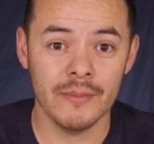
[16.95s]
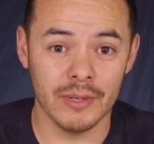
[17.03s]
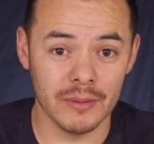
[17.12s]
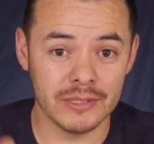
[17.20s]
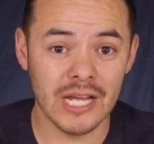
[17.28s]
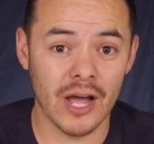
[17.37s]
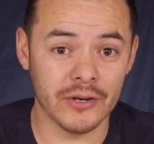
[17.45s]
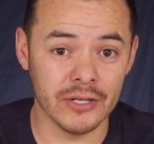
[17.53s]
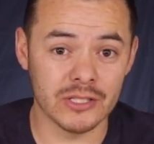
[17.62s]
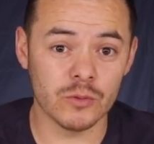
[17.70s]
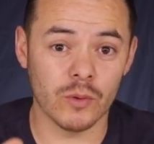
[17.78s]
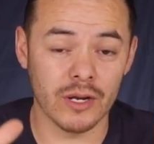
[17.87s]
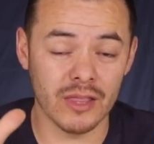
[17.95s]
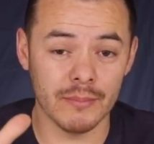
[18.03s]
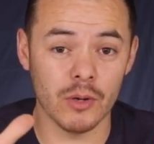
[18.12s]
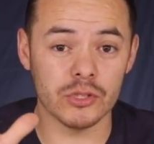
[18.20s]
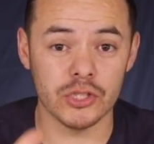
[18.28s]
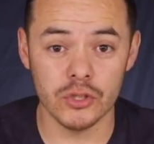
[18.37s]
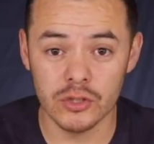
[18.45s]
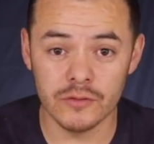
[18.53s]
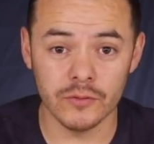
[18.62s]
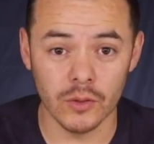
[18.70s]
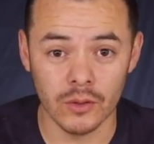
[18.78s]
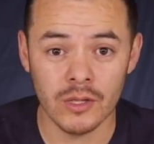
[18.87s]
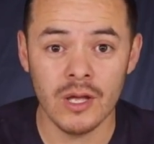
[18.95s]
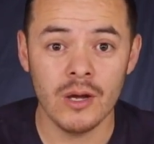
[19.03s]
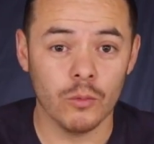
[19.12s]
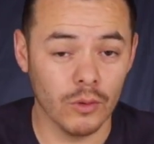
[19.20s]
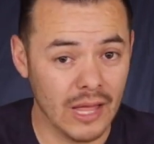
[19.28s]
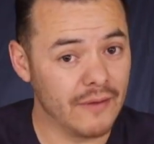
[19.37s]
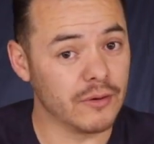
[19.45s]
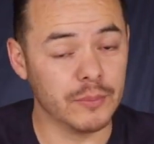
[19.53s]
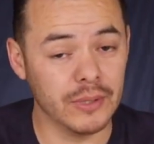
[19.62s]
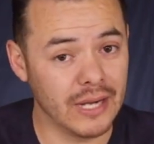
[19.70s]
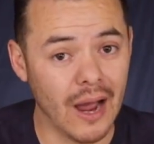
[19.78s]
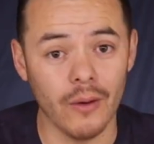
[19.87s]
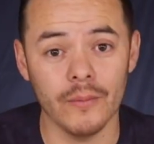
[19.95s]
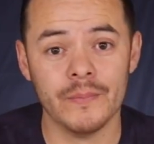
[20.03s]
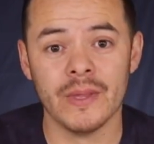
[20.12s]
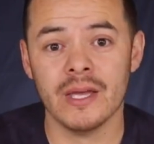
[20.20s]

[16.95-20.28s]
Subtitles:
but I'm telling you, it's one of the most useful we'll ever put out.